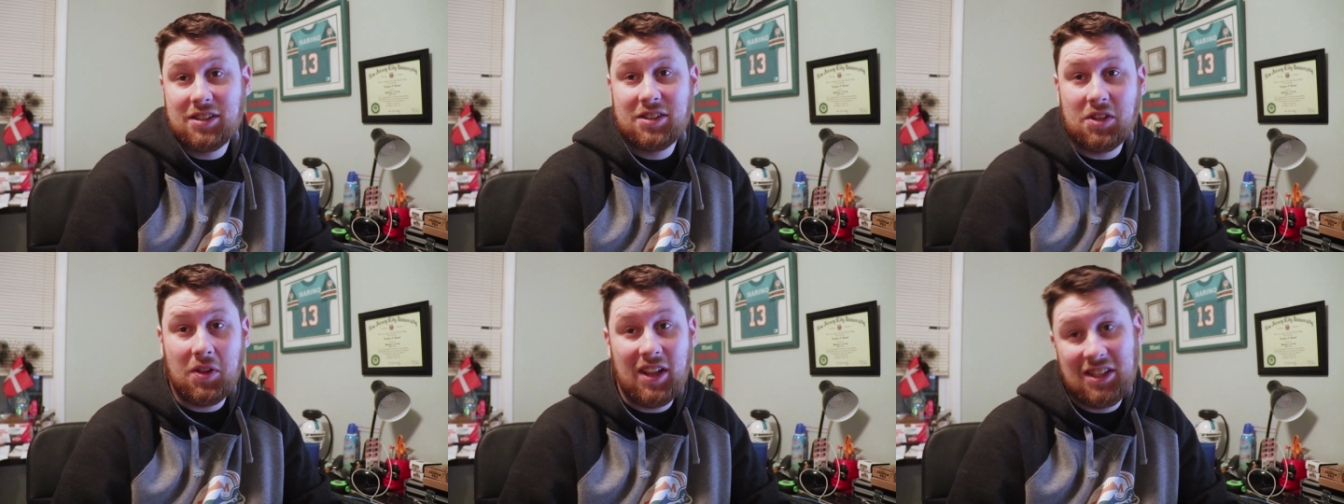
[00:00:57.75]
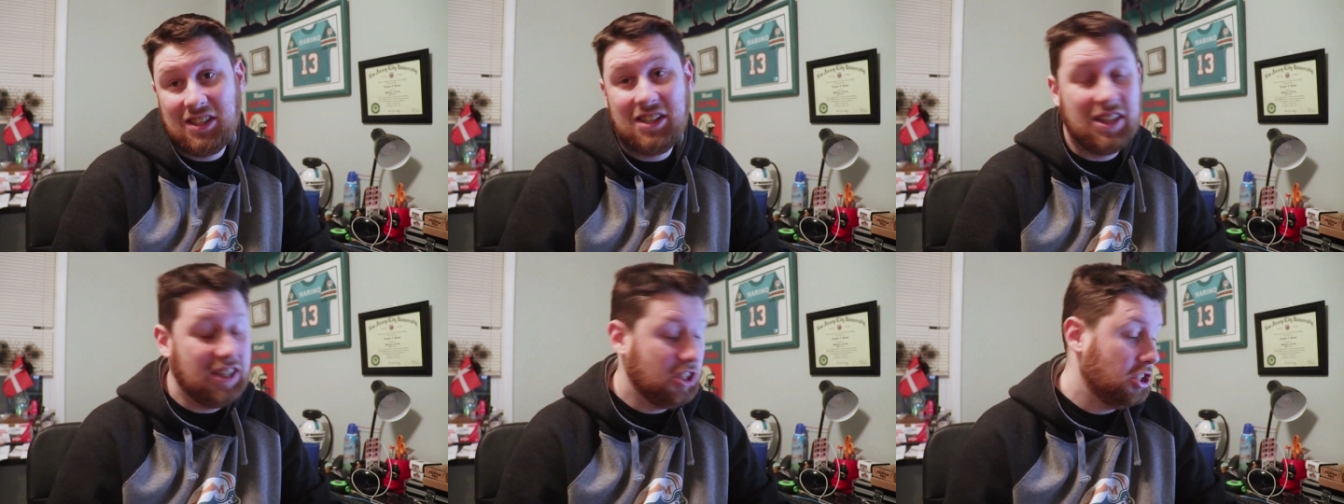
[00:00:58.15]
So
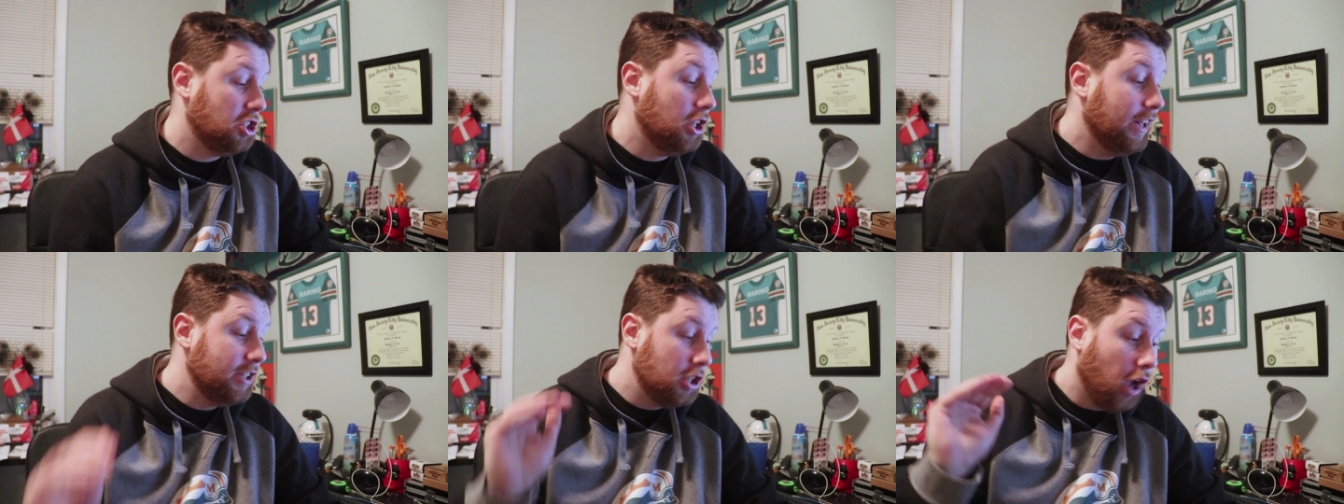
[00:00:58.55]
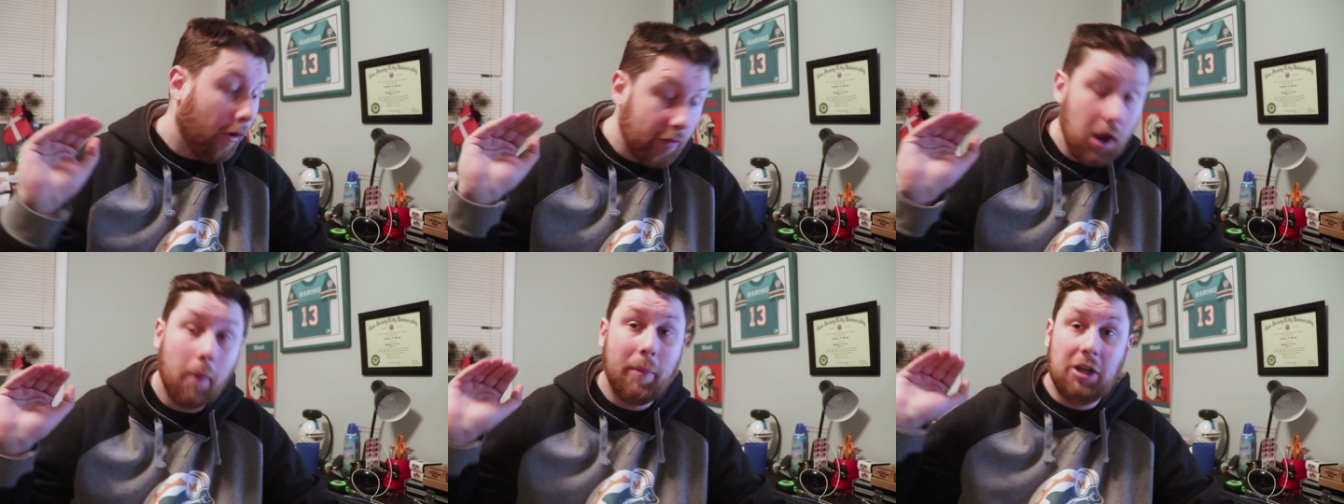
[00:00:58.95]
let's let's let's
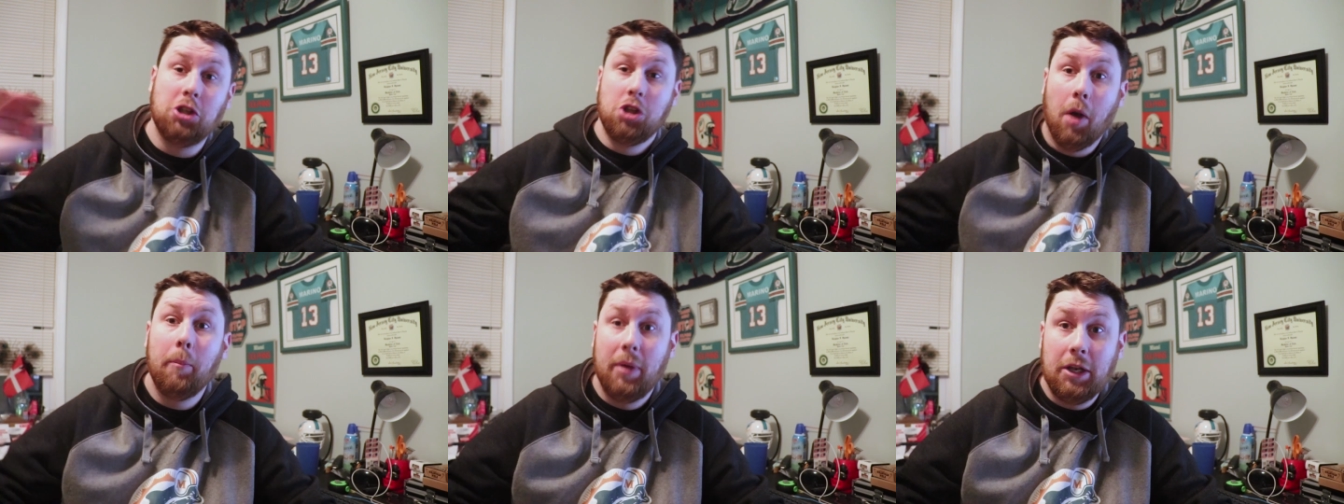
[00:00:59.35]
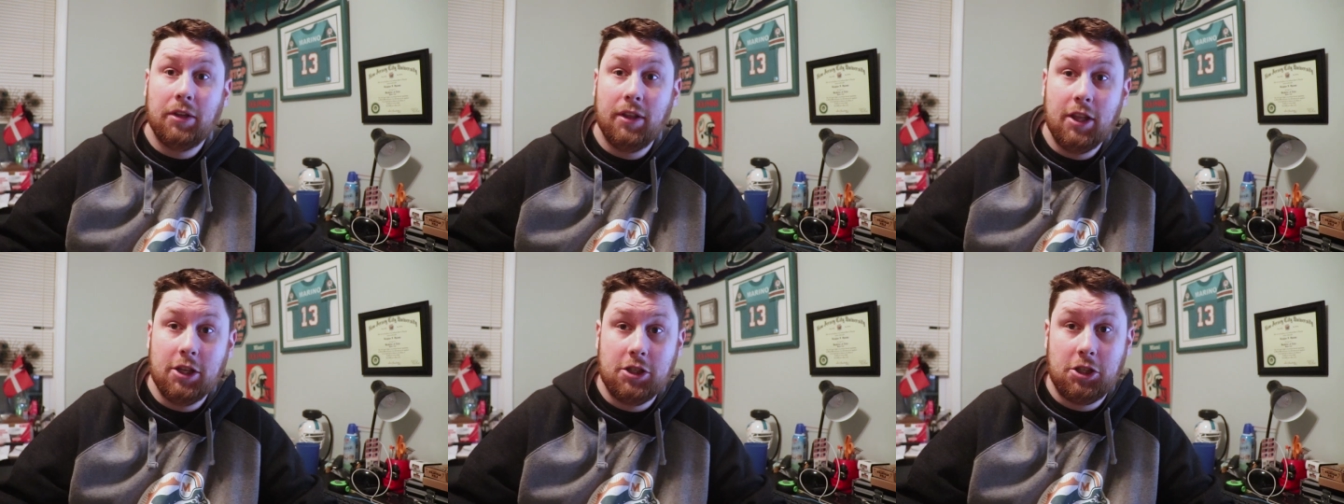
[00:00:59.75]
hurry up and jump
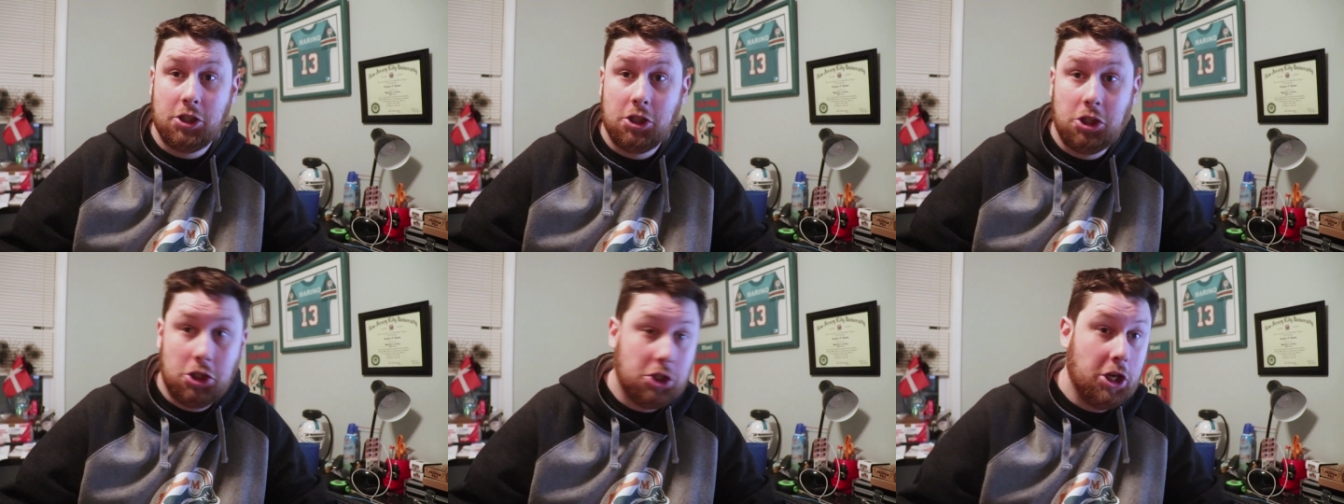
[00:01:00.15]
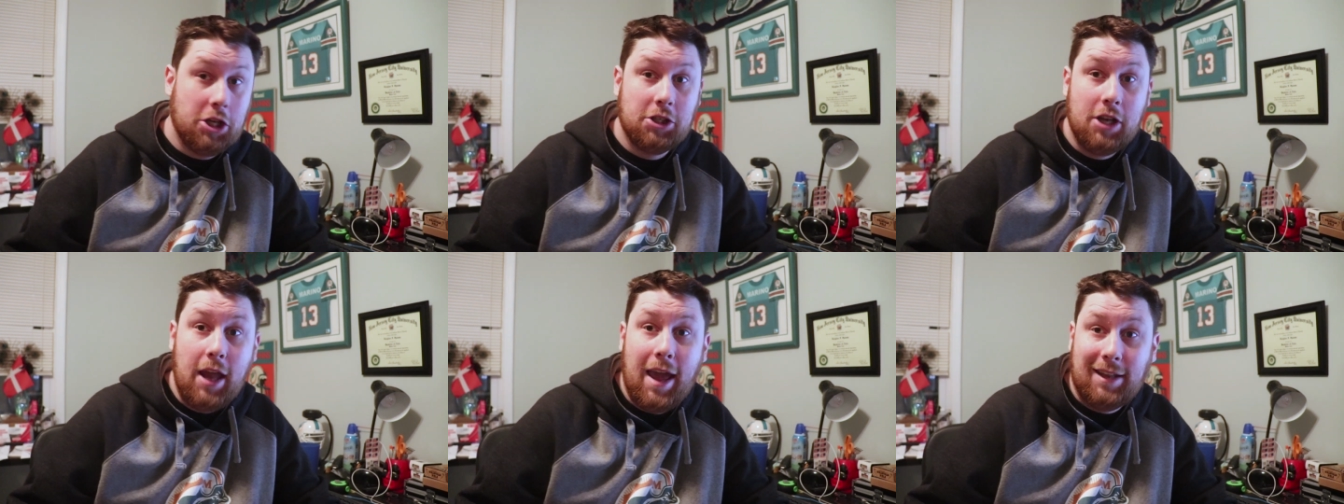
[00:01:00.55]
into this
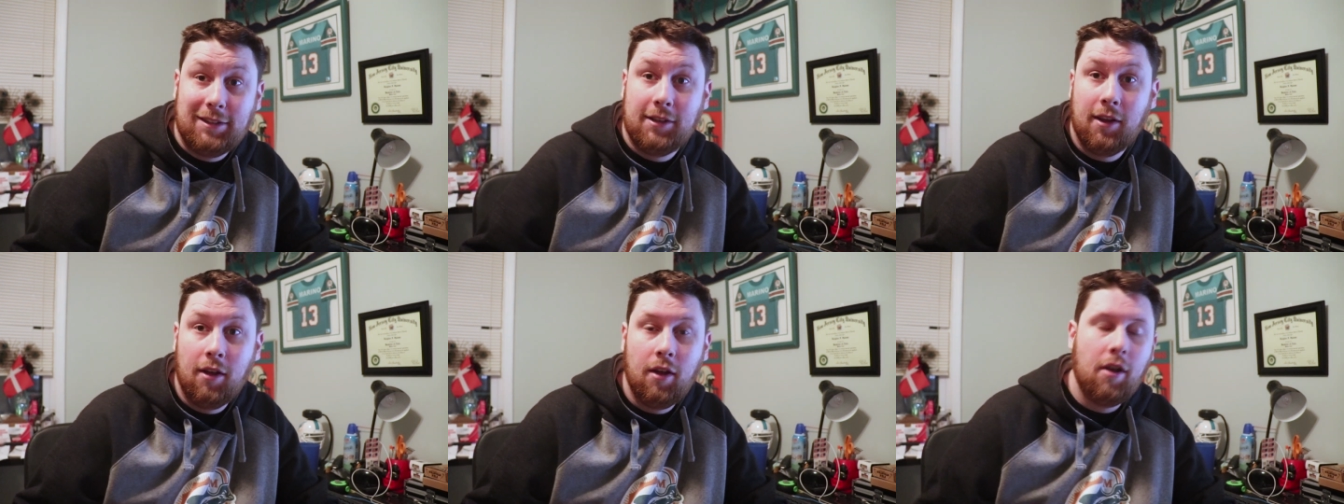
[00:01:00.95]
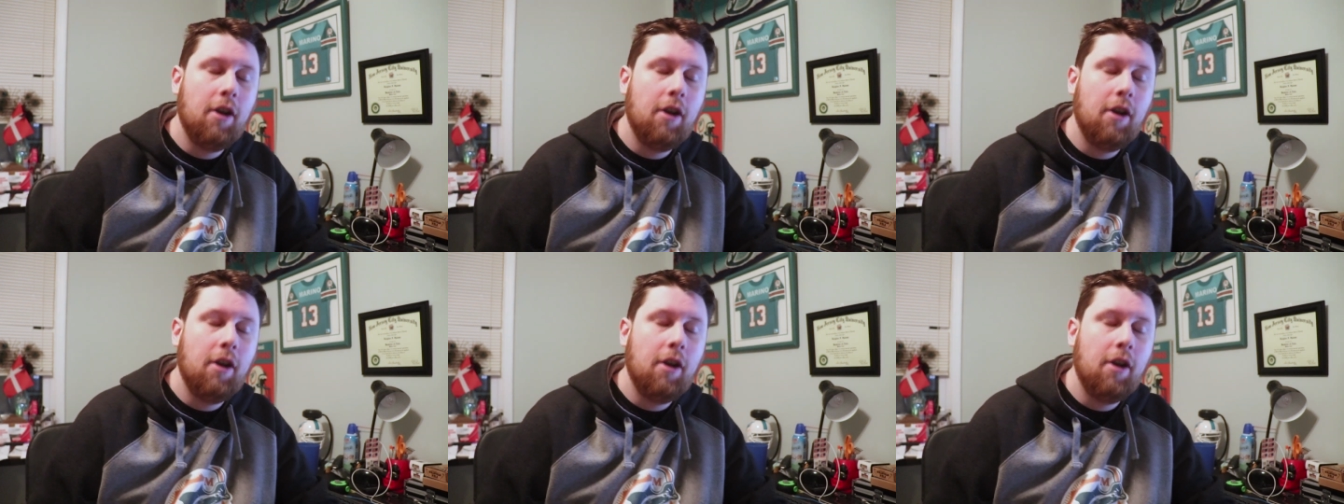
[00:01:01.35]
shiznit.